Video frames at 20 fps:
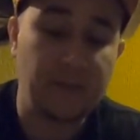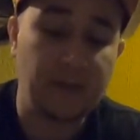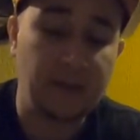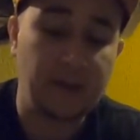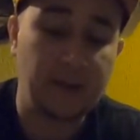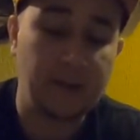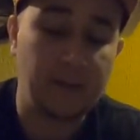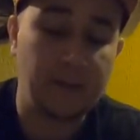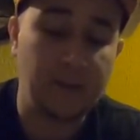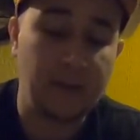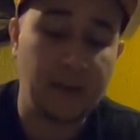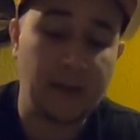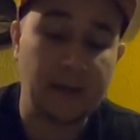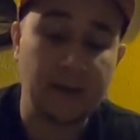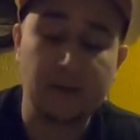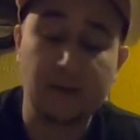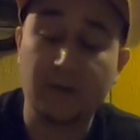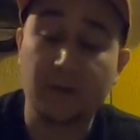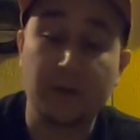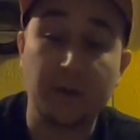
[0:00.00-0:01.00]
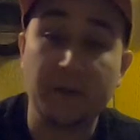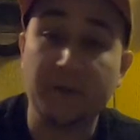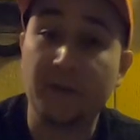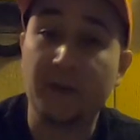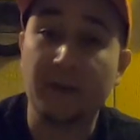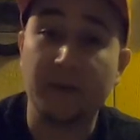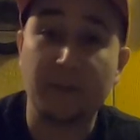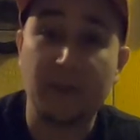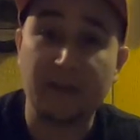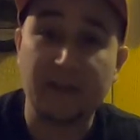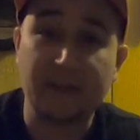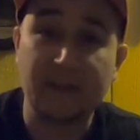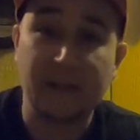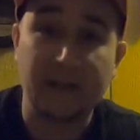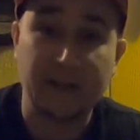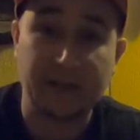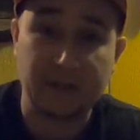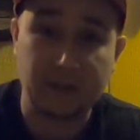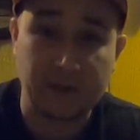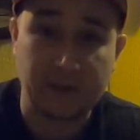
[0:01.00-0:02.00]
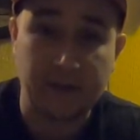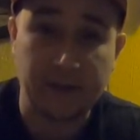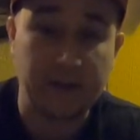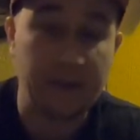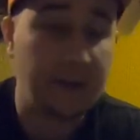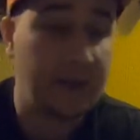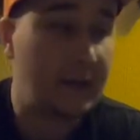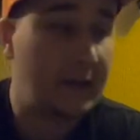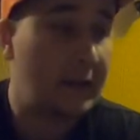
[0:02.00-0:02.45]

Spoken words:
I couldn't even get my signage right.